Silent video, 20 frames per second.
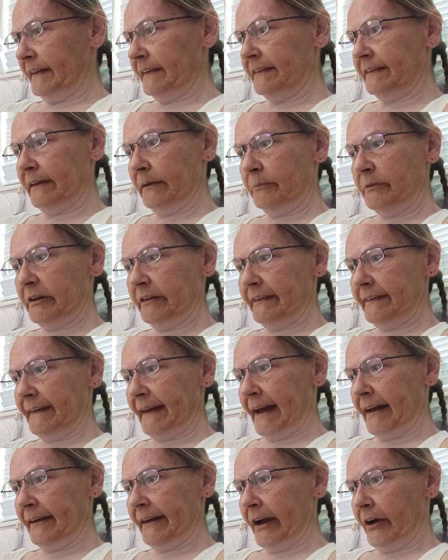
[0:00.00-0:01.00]
that seemed to
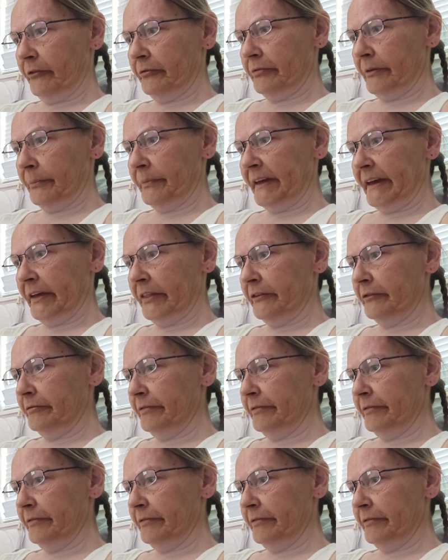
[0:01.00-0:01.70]
stand out from the other